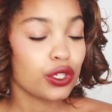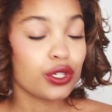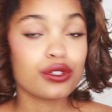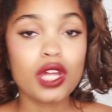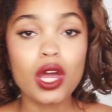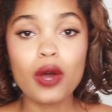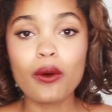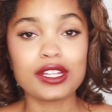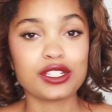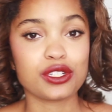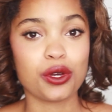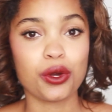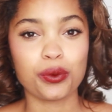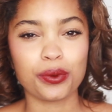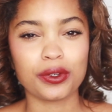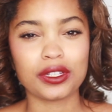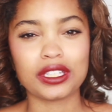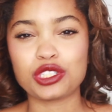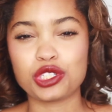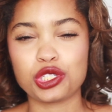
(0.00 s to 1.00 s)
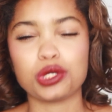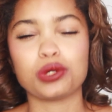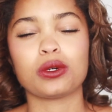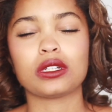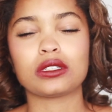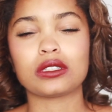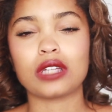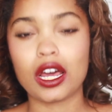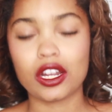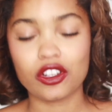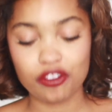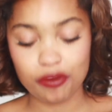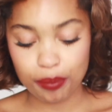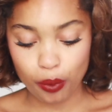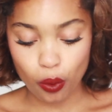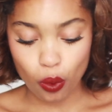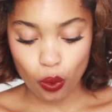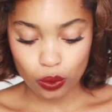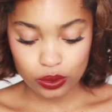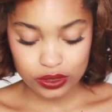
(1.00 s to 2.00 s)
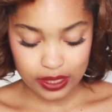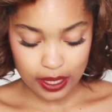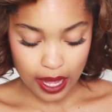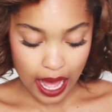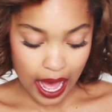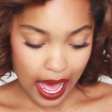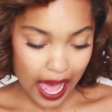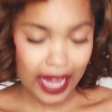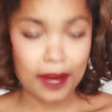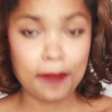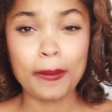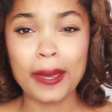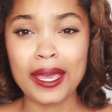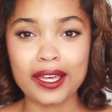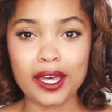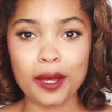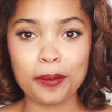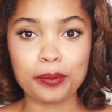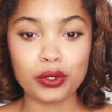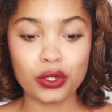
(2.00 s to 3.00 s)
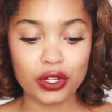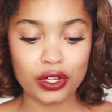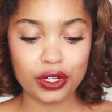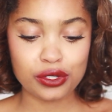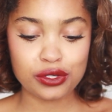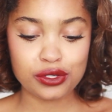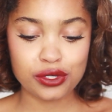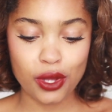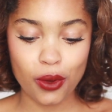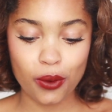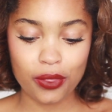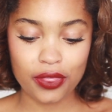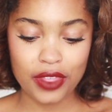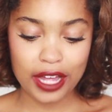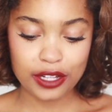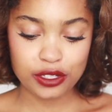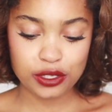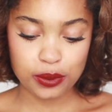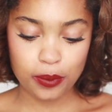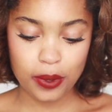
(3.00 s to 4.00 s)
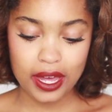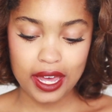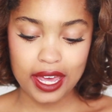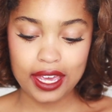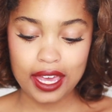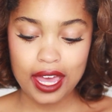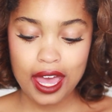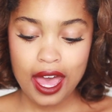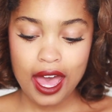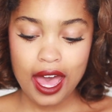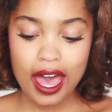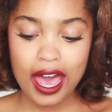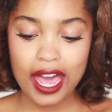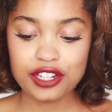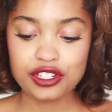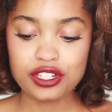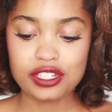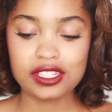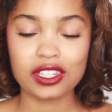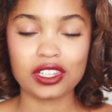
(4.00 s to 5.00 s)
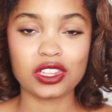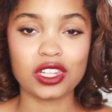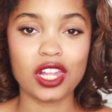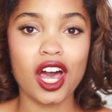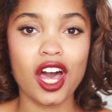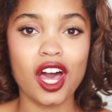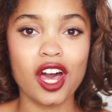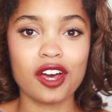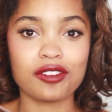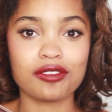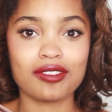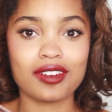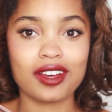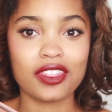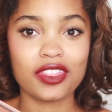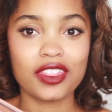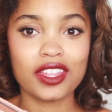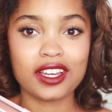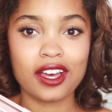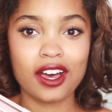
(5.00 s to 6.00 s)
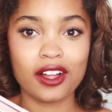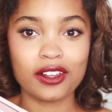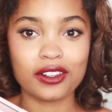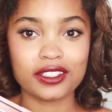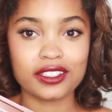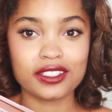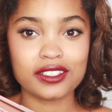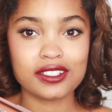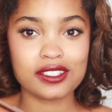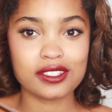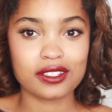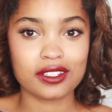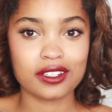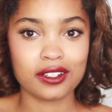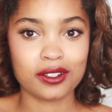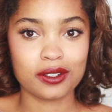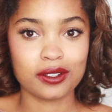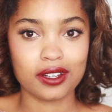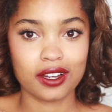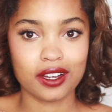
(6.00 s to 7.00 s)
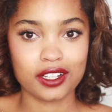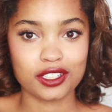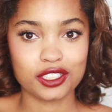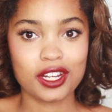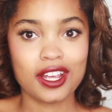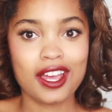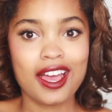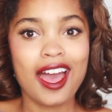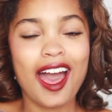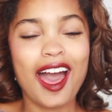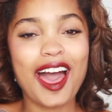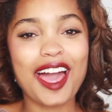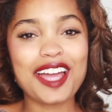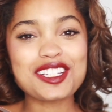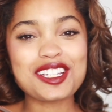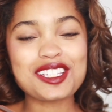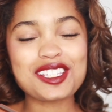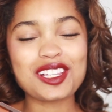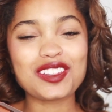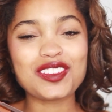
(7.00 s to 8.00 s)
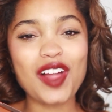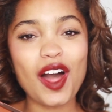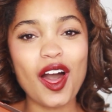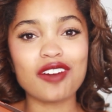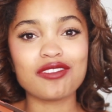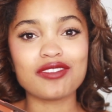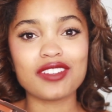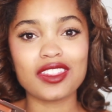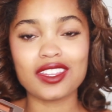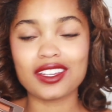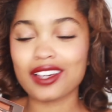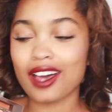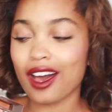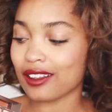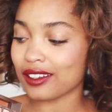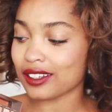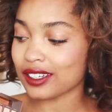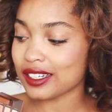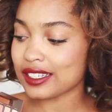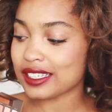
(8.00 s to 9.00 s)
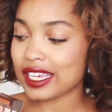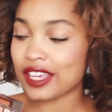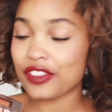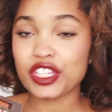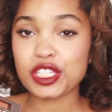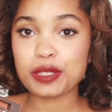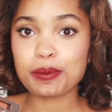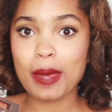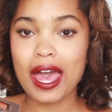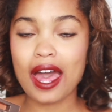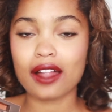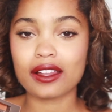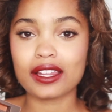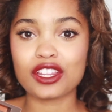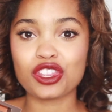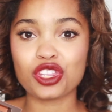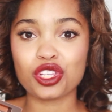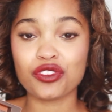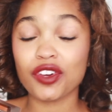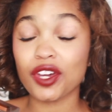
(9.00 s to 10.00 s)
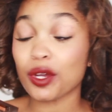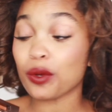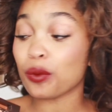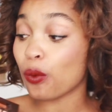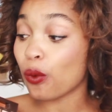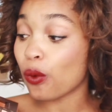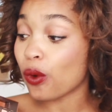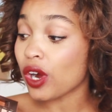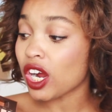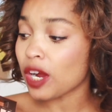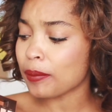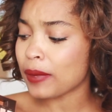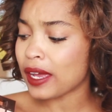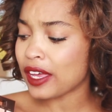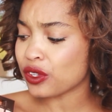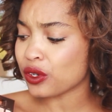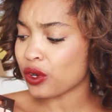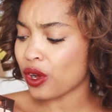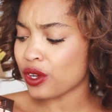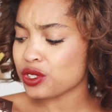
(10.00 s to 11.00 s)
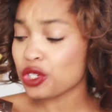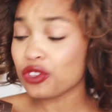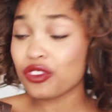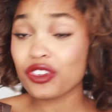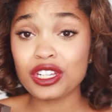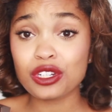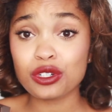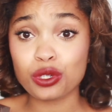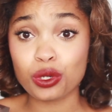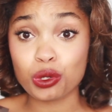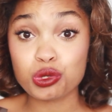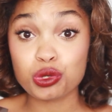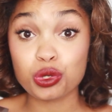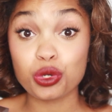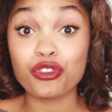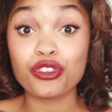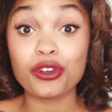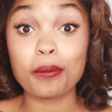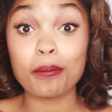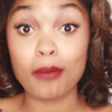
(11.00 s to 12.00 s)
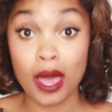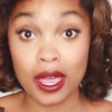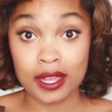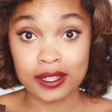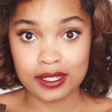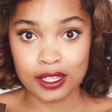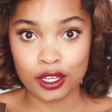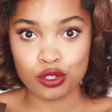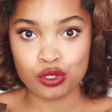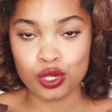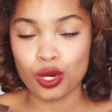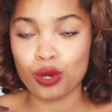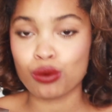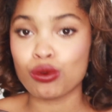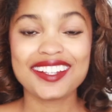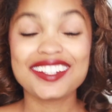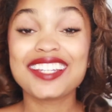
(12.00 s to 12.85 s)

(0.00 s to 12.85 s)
you know I don't really do a lot of bold eye makeup look, so that's why I just love the colors. I just love the colors in this palette. They're very warm and they're also very neutral for my skin tone.